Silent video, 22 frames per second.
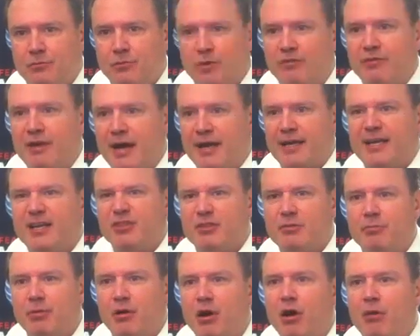we've got to
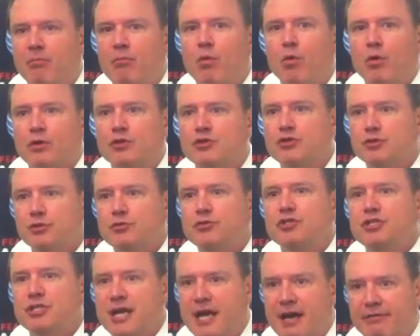get the ball more
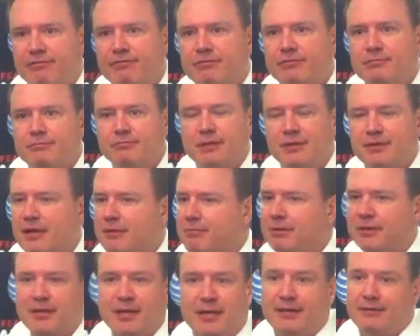to Jeff. But
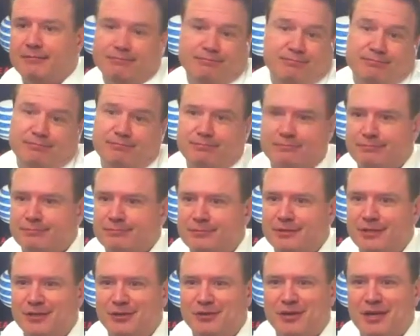they.
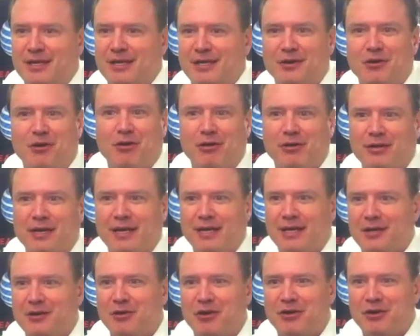You know, they
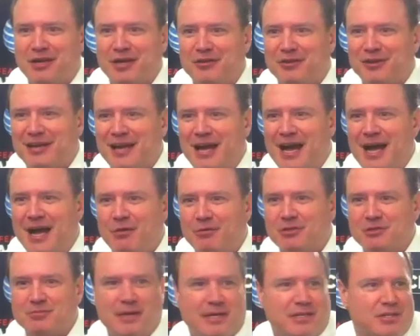didn't guard the other guy,
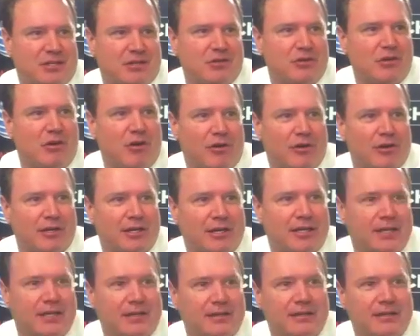which makes it a little hard to get